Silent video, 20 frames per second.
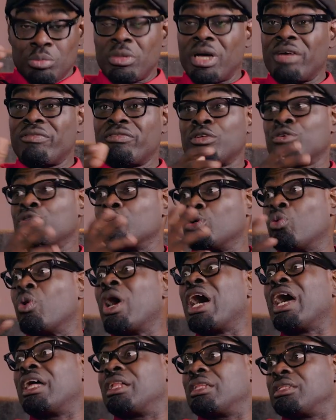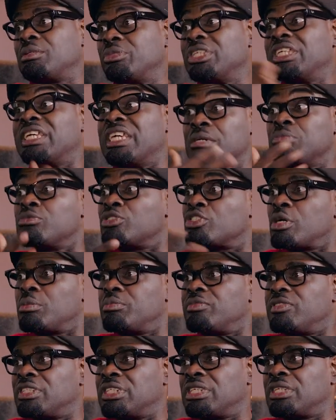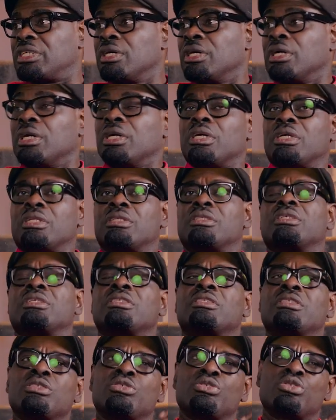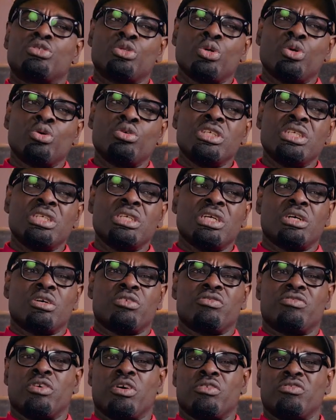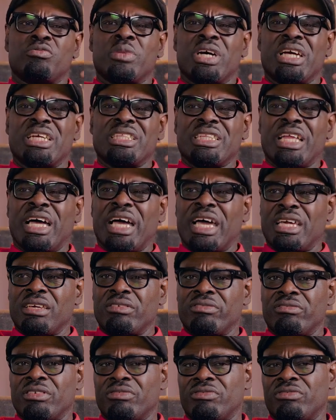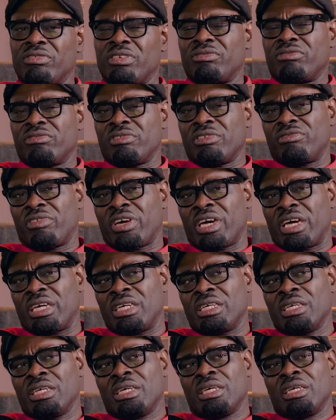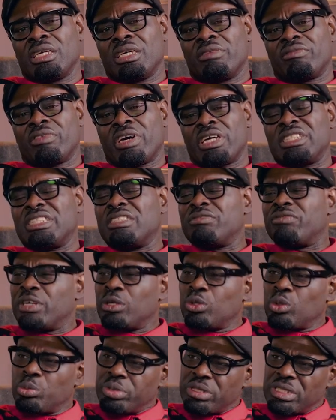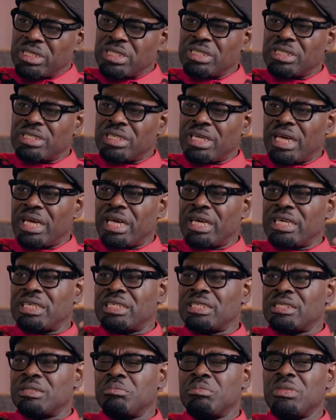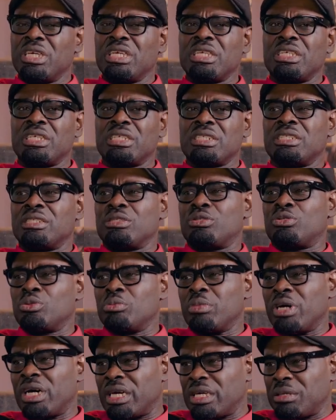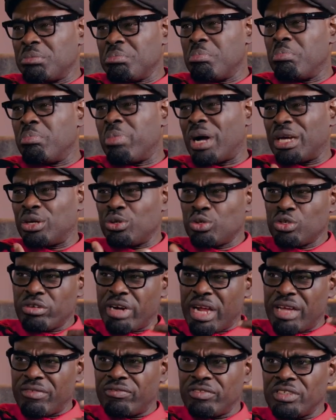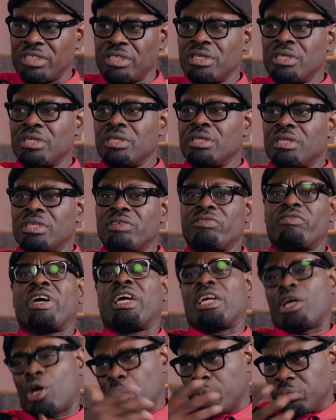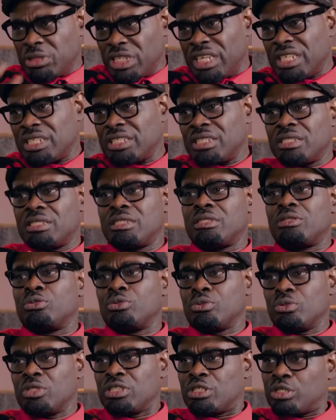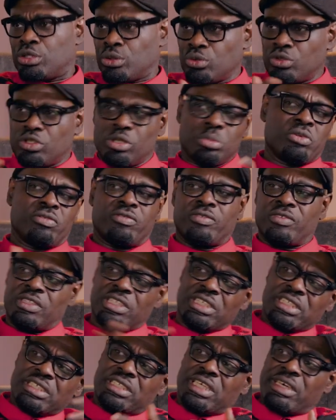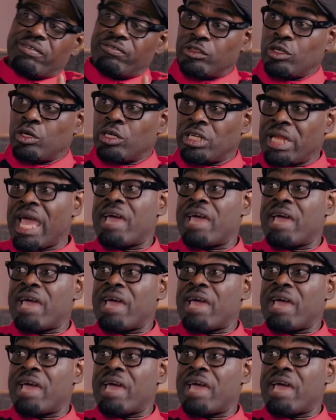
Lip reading: After a while, it became something. It's a story of my life. If I develop it, I can make it into my biography. If I update it to include some of the things I've done